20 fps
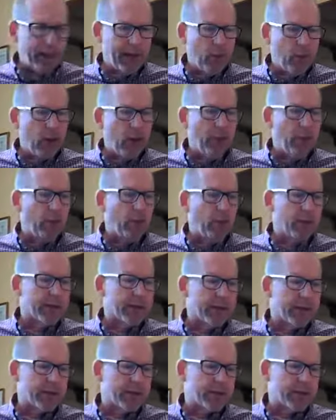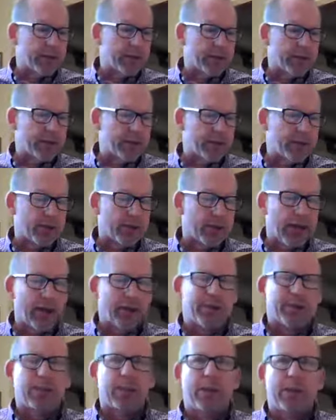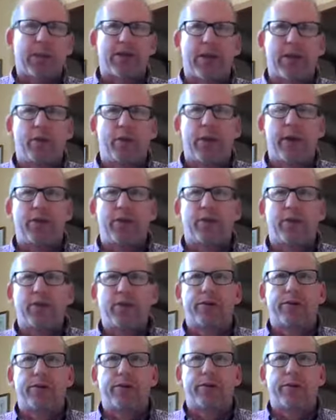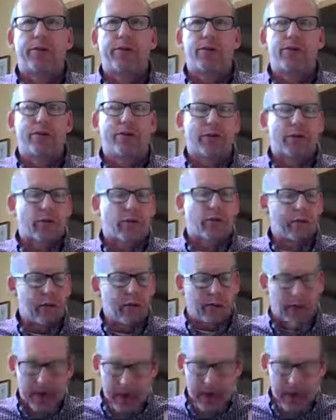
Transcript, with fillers: Now, one of the words that stood out to me as I read those, those scripture